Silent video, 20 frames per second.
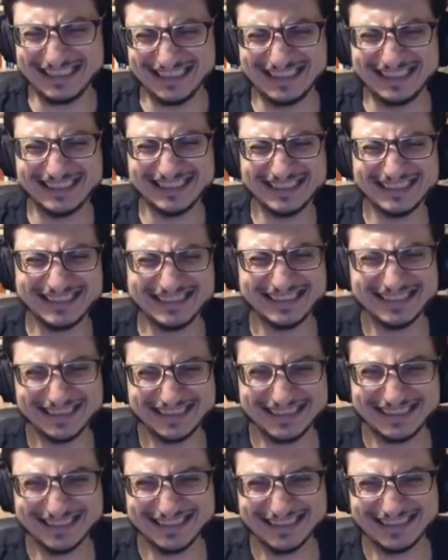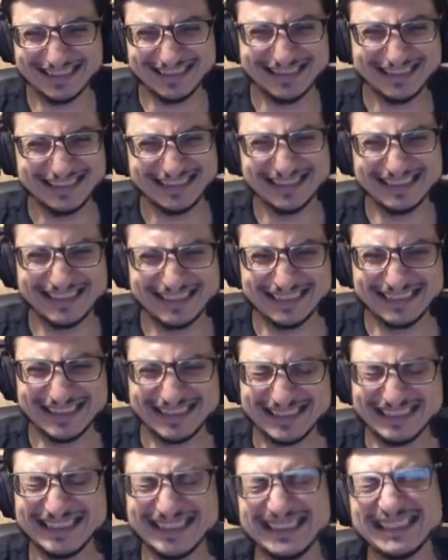
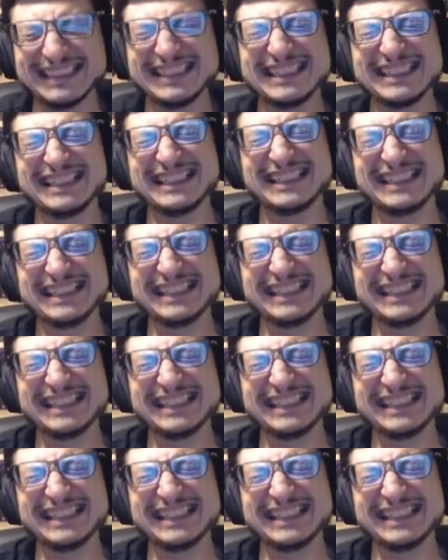No words are spoken by the person on screen.